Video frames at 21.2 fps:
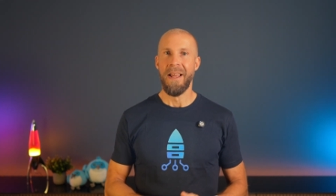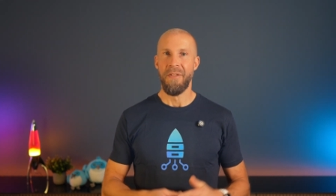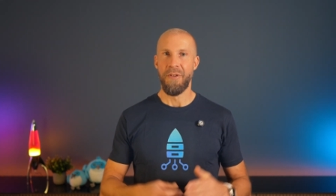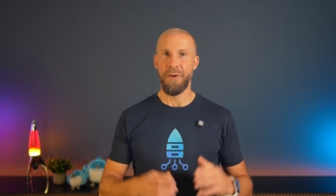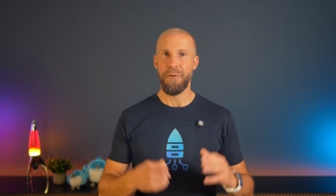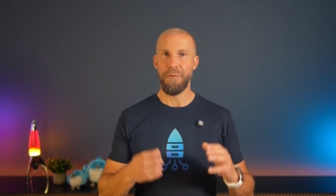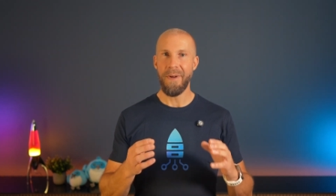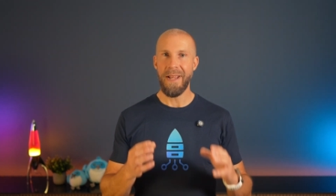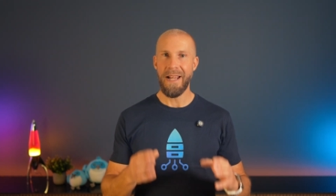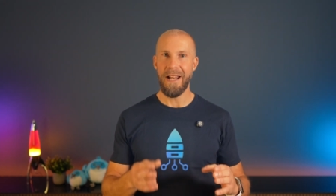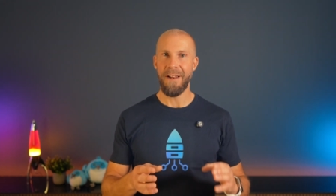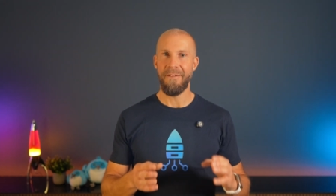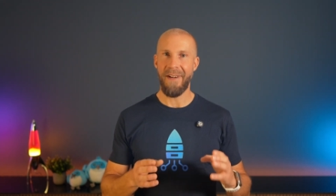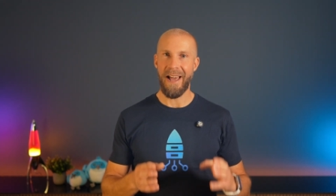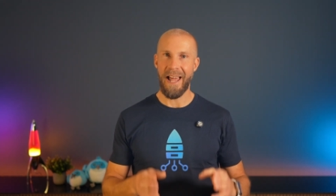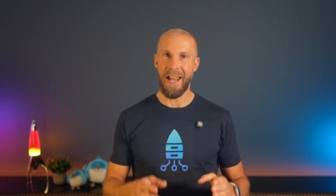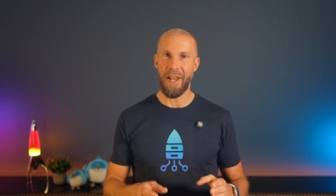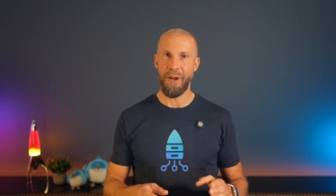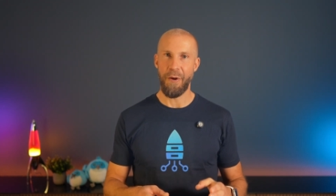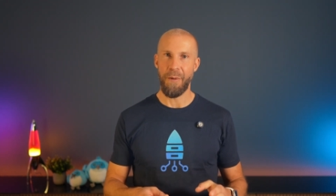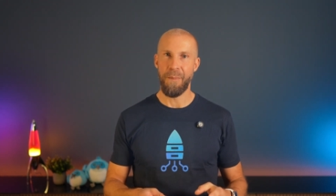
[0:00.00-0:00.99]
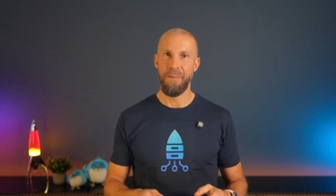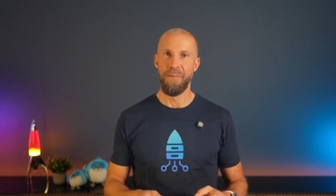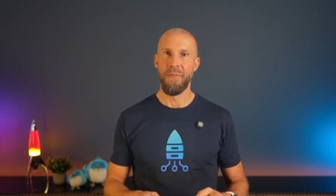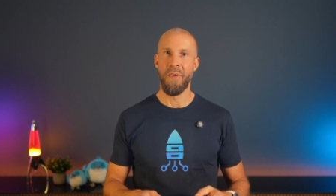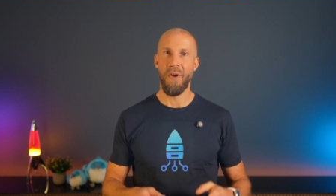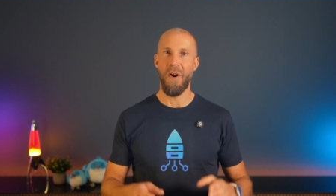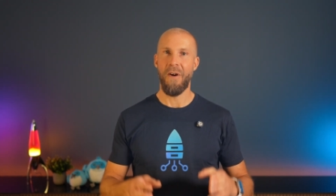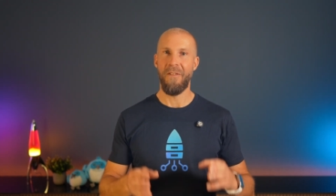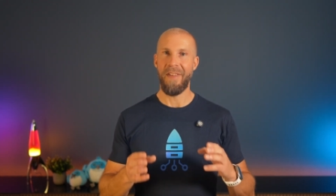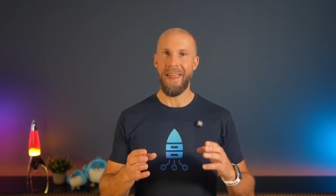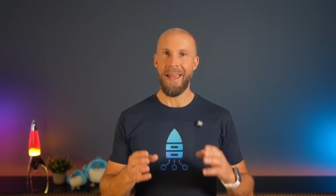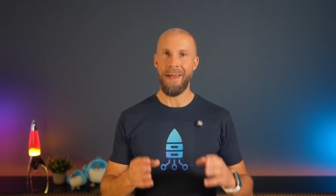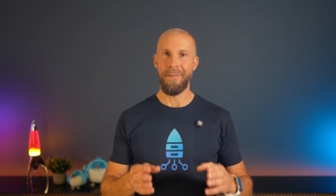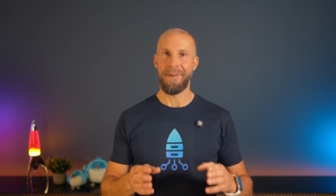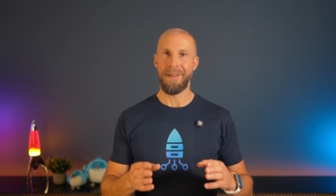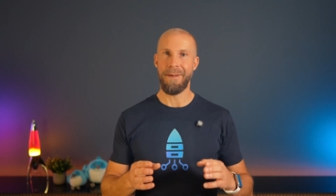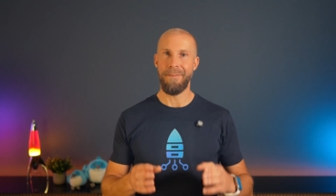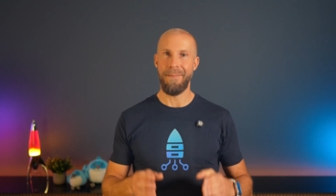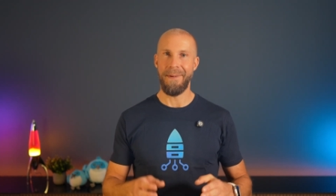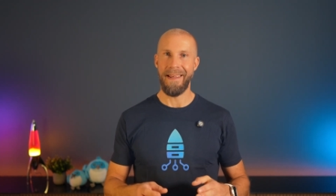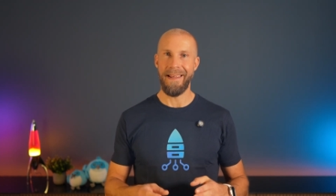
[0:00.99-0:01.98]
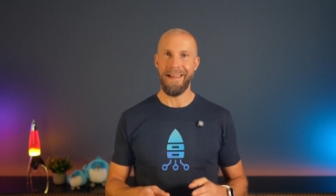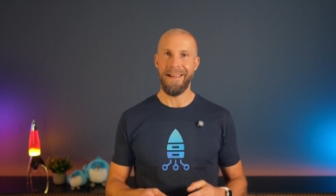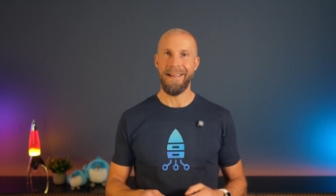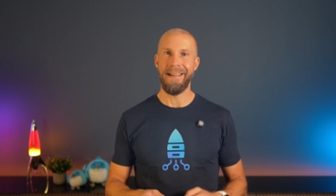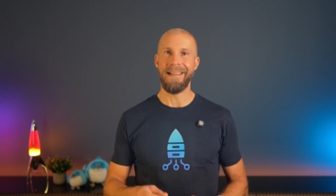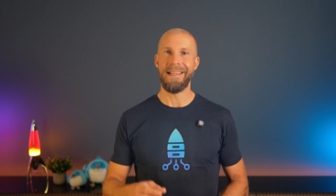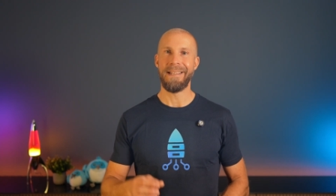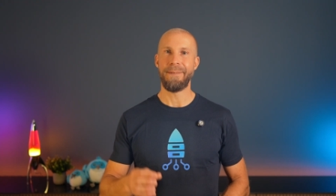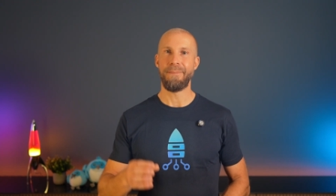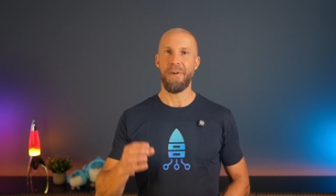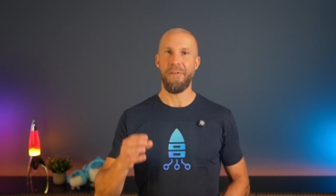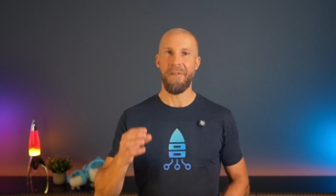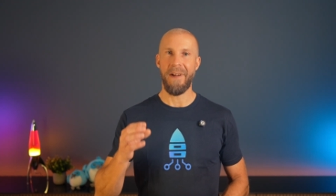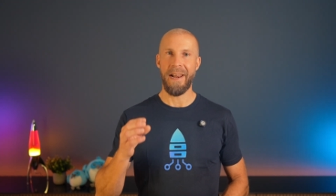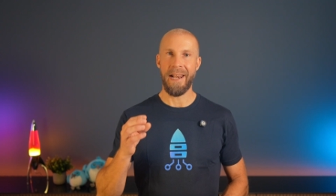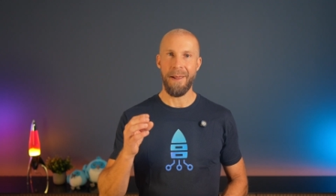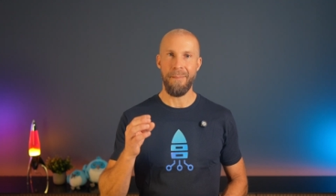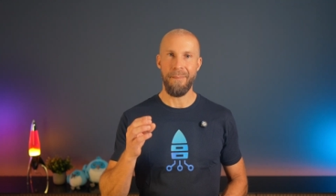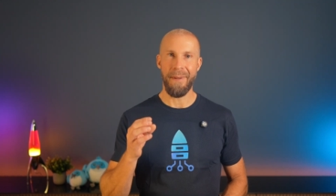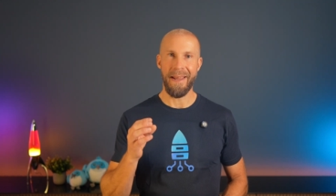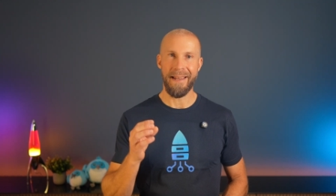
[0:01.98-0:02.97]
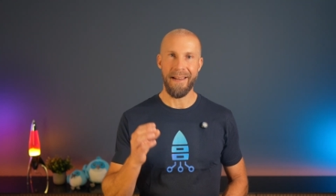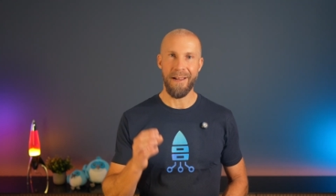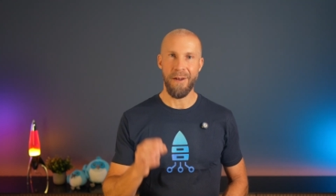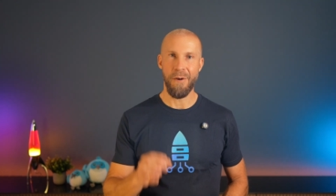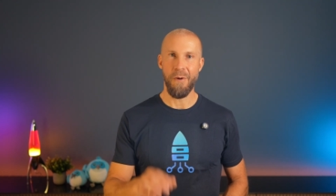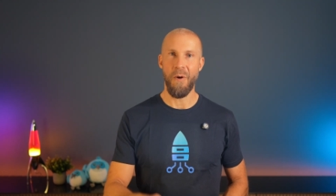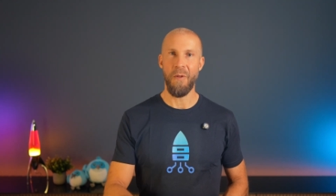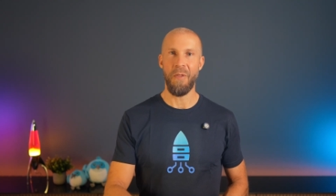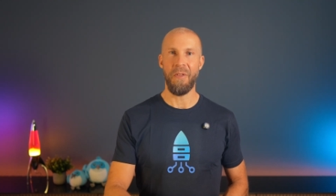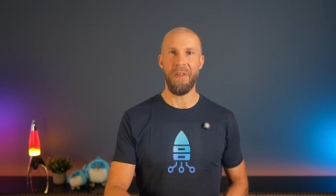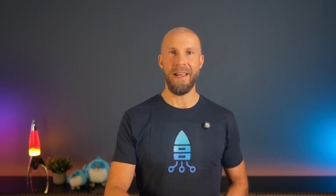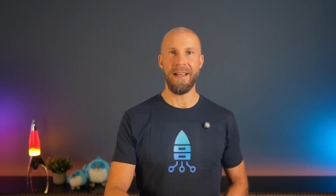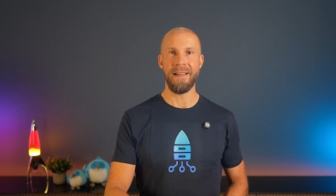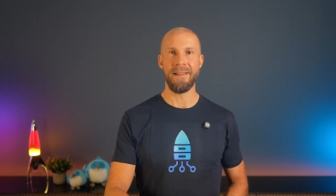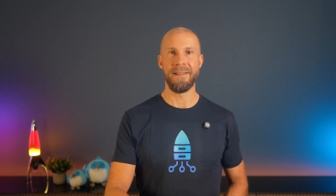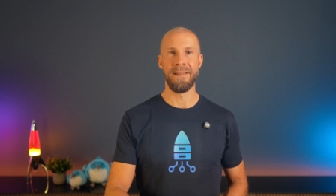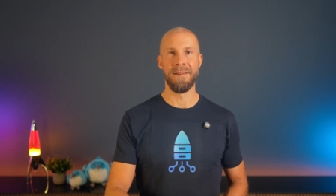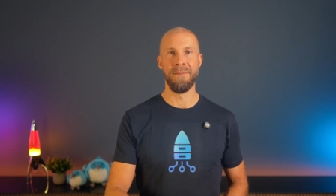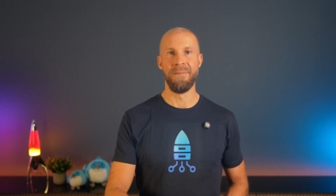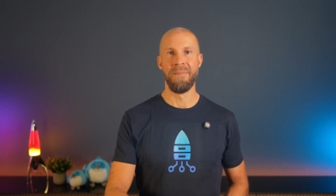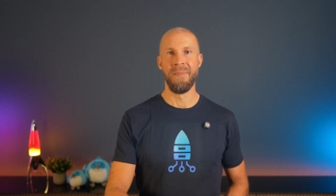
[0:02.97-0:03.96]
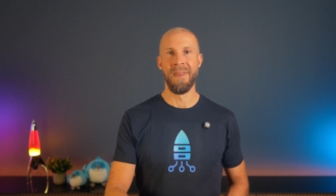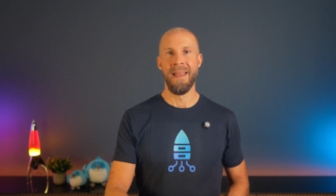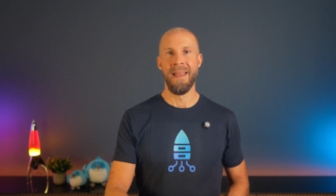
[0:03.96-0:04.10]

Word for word: The real value of the MCP is providing better context.